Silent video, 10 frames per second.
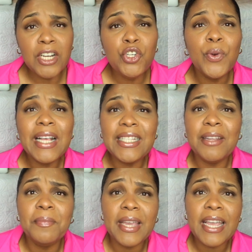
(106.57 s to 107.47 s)

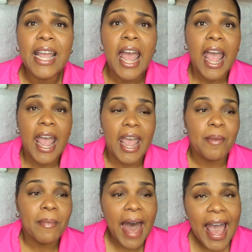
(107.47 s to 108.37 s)
trusting me
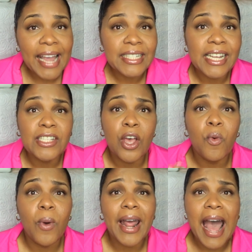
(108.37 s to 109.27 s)
and my ideas
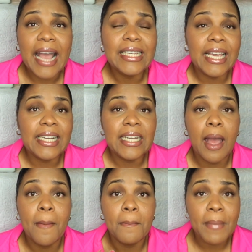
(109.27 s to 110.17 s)
on what I get
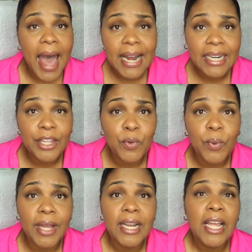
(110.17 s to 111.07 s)
my little
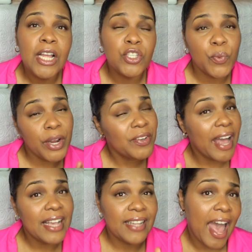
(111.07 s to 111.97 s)
one to where you
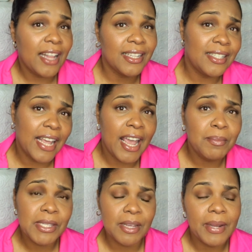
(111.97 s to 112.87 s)
guys have the
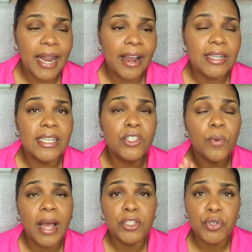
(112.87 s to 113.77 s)
same similarity,
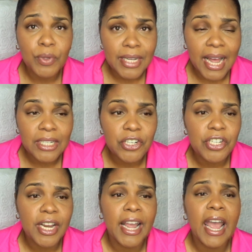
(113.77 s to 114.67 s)
so I truly
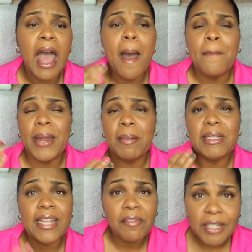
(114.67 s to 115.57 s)
understand. But I'm
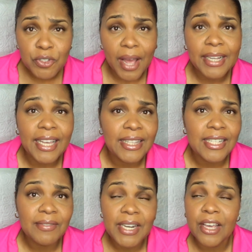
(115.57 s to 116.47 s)
gonna definitely try to get
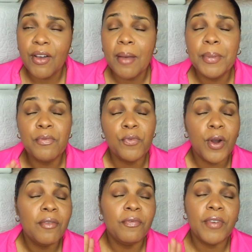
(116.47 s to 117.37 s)
this video up
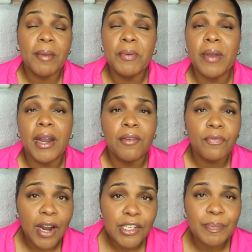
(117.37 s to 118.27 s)
before February
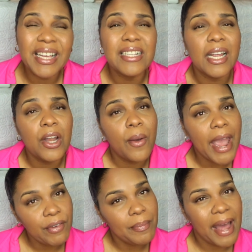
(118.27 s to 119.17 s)
1st because I know
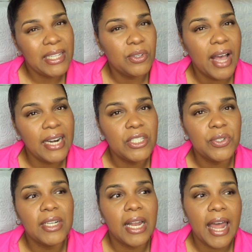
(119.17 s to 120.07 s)
everybody to kind of
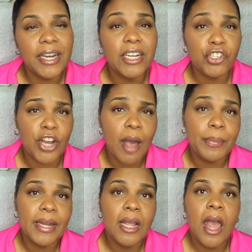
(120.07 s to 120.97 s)
do a lot of their
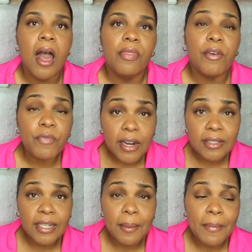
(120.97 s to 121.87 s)
shopping the
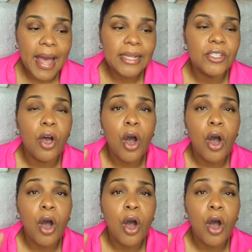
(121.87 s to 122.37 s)
first of the month. So